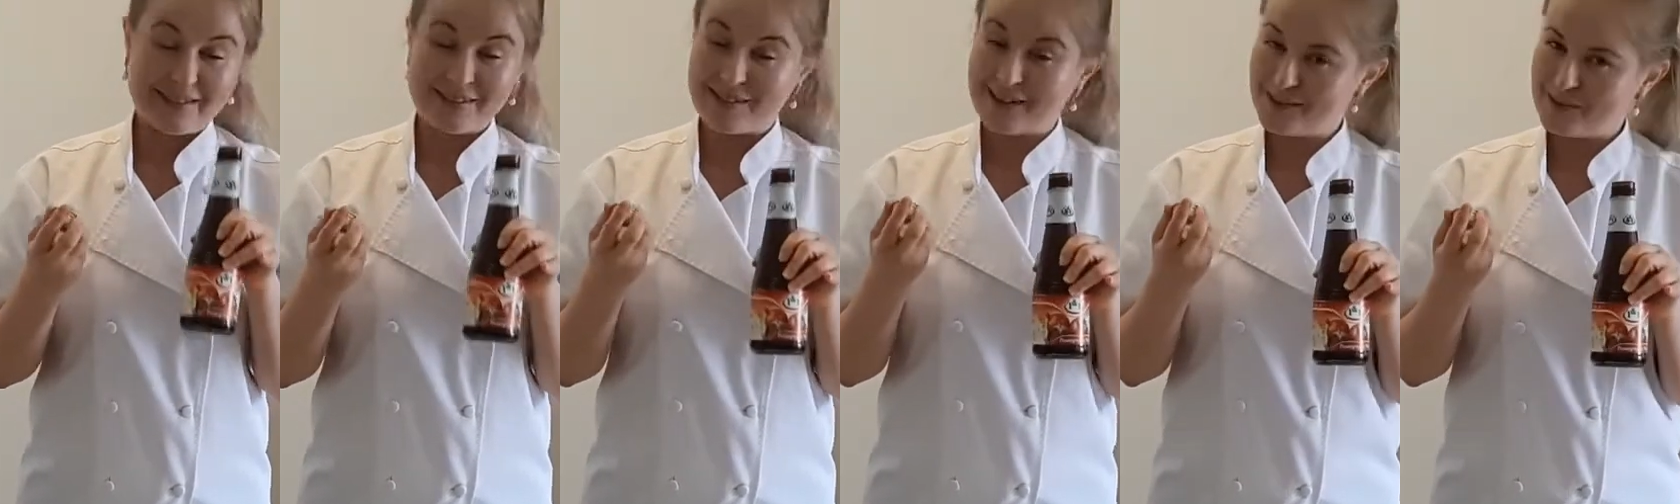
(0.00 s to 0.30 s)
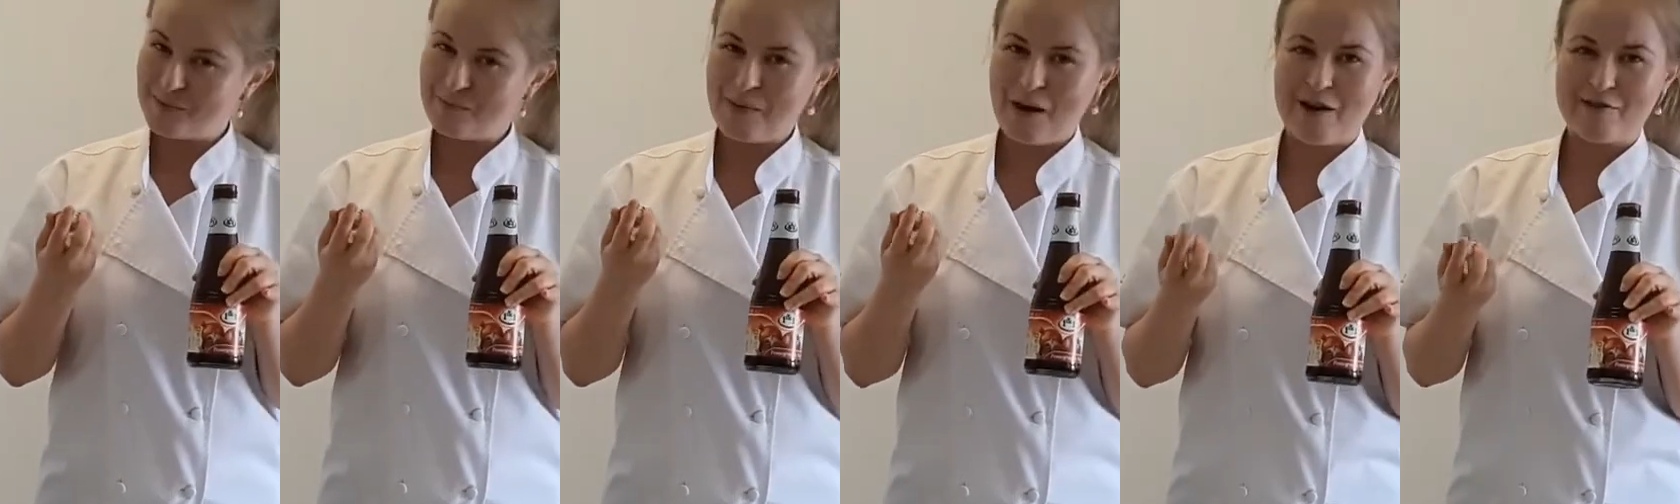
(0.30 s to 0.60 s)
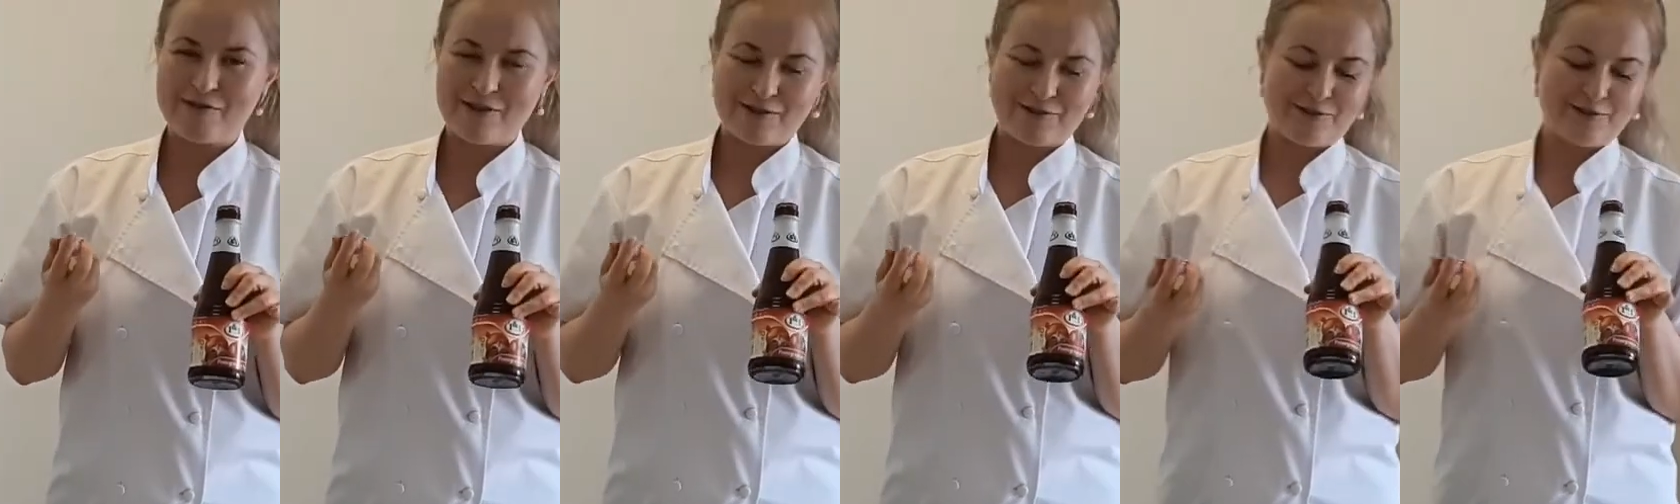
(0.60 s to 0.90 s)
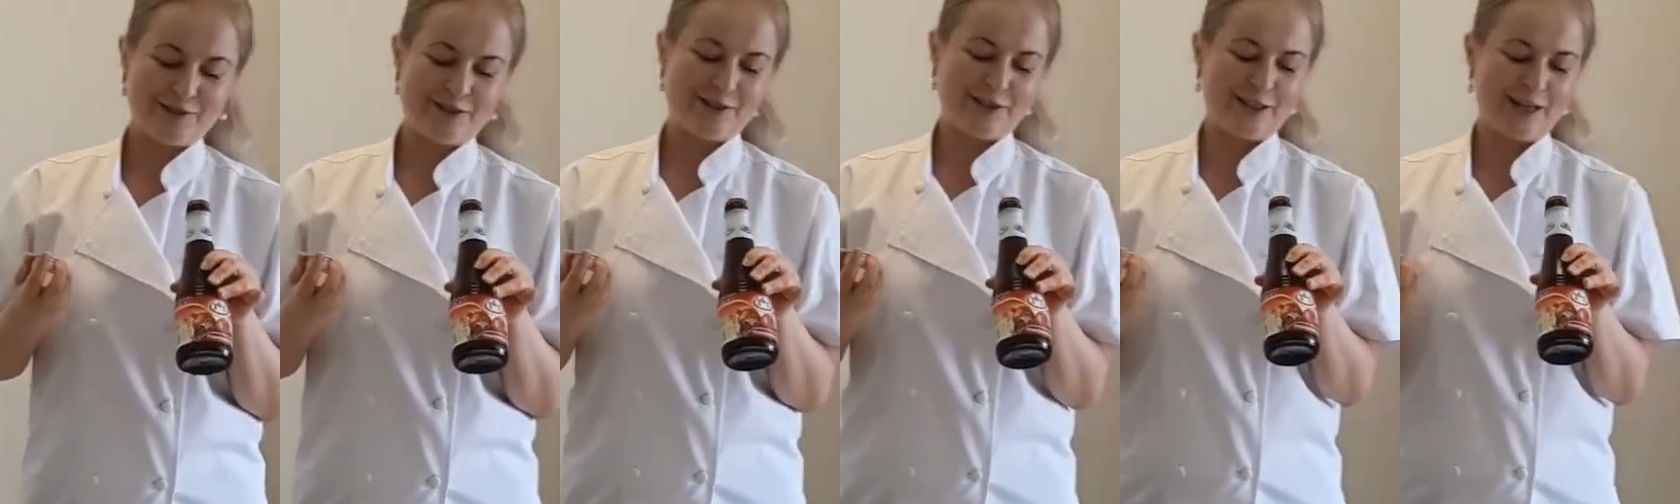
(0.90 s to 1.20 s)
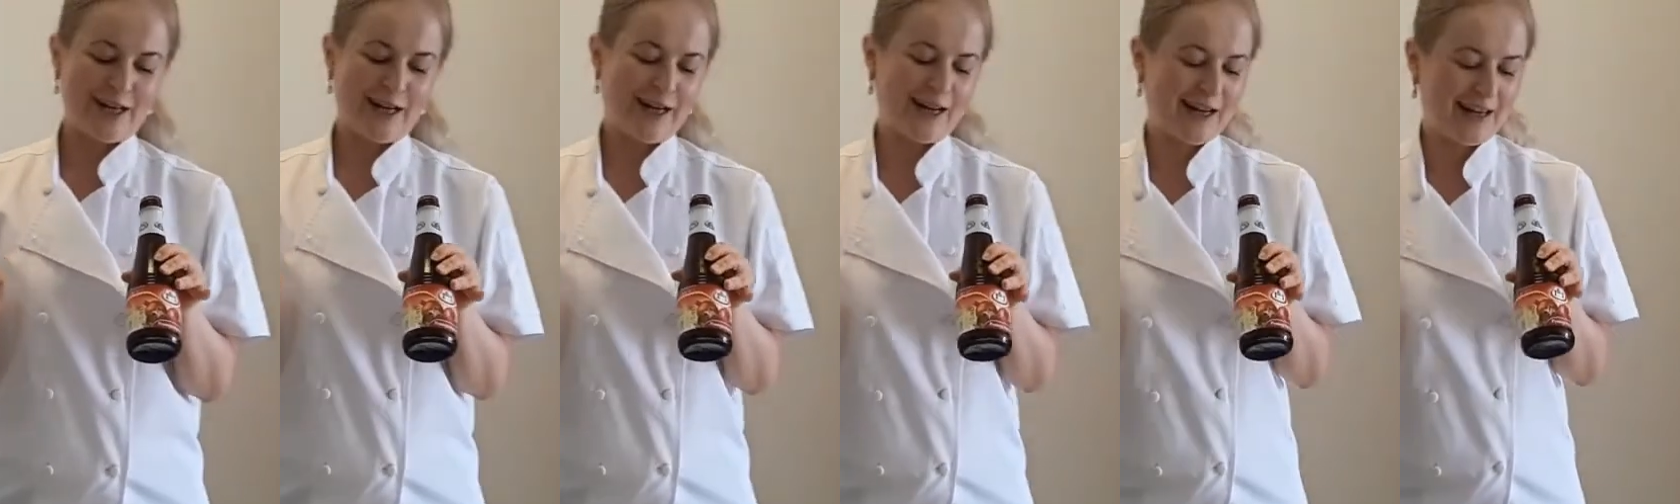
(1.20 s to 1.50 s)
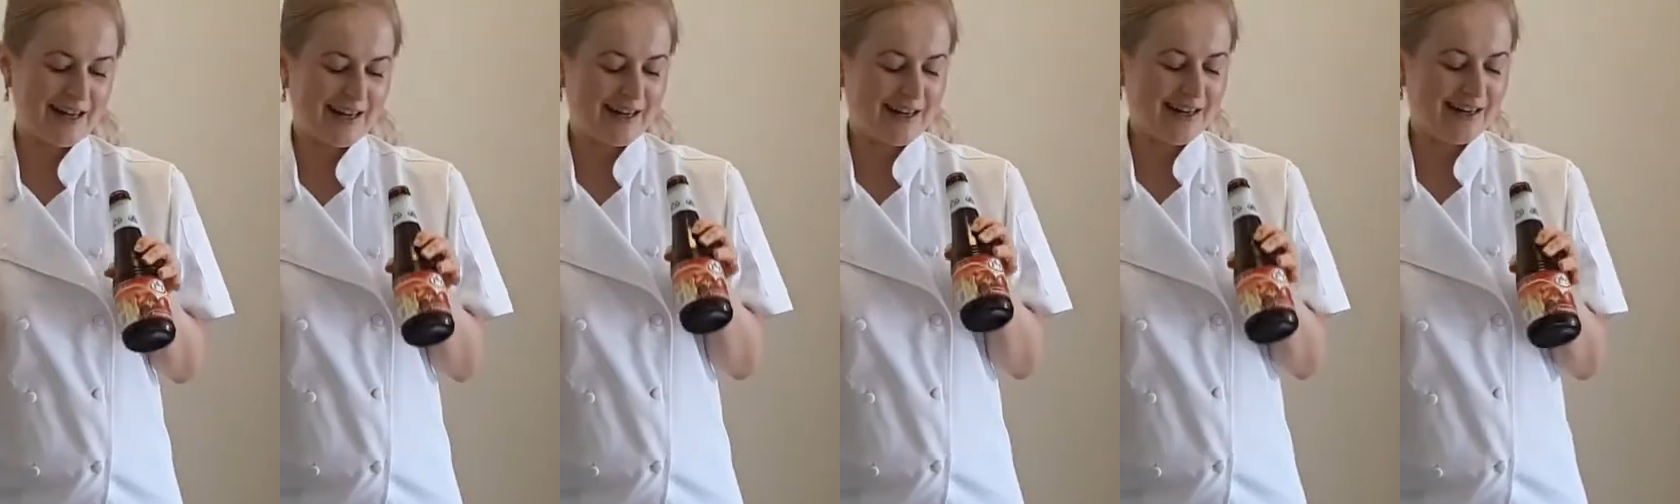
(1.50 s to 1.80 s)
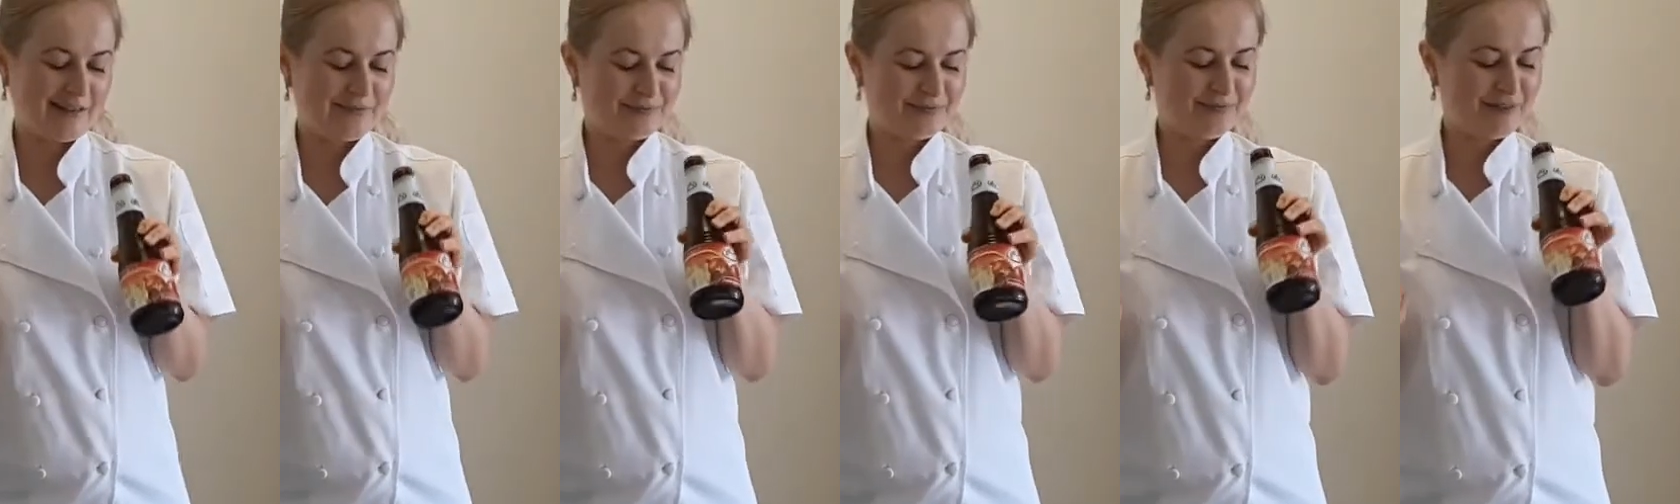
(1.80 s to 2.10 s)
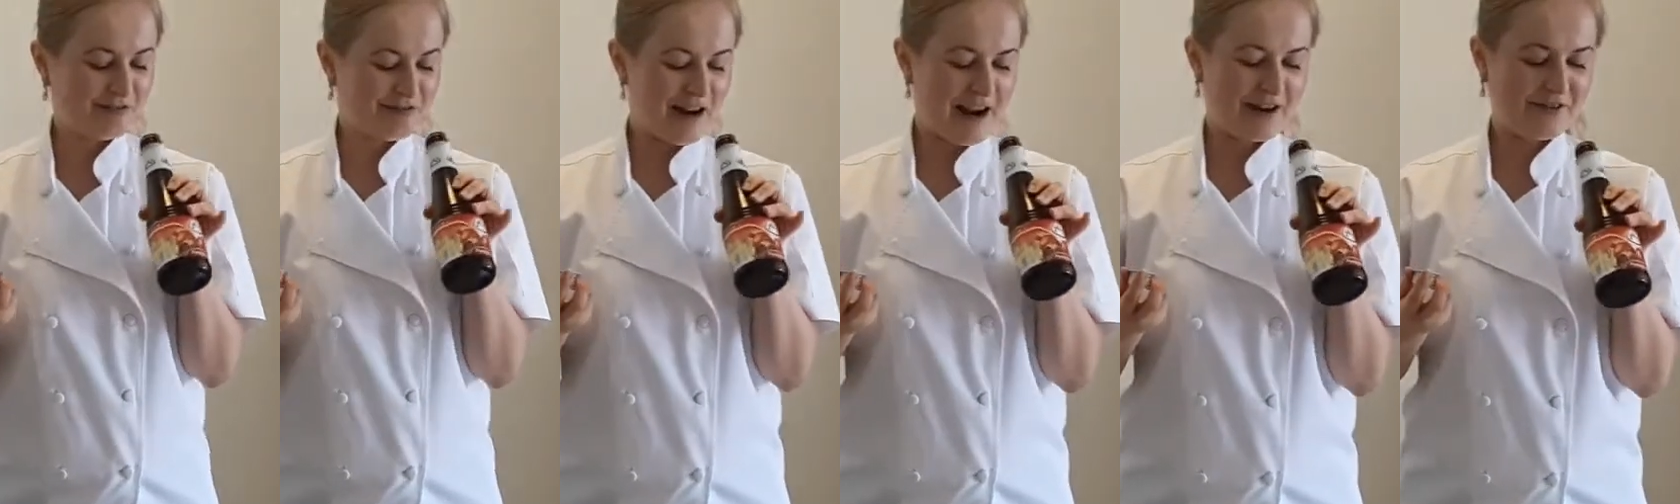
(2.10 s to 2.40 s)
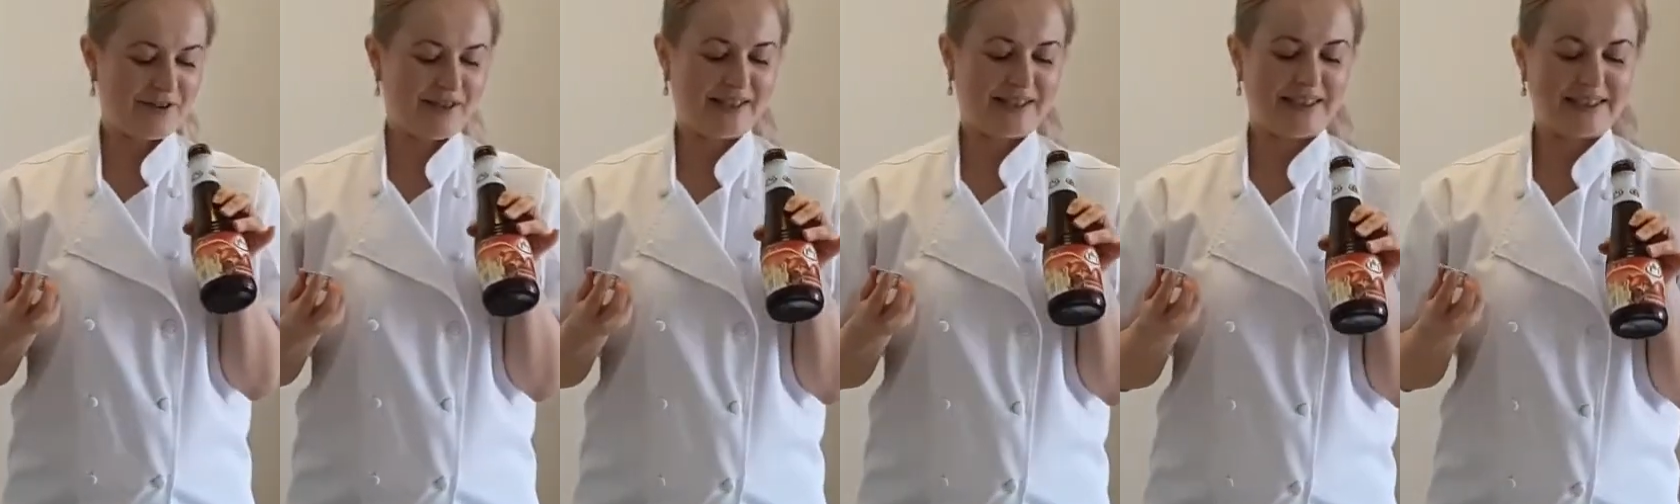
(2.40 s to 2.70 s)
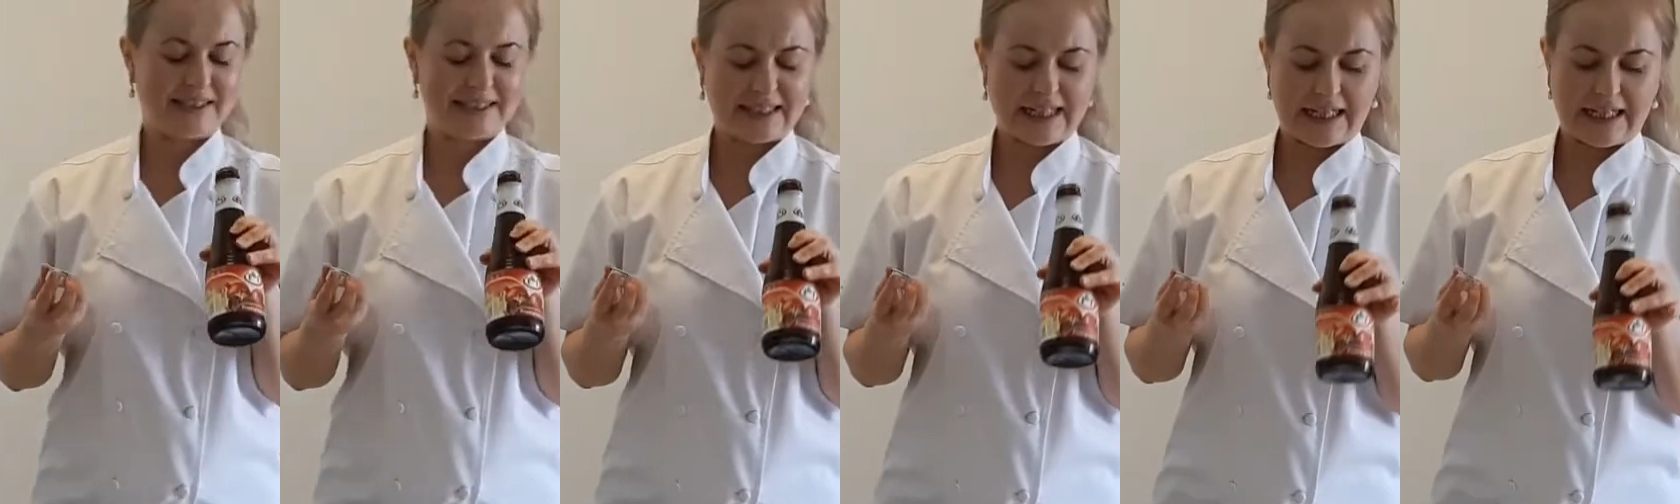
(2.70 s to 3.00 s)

has a powerful fragrance.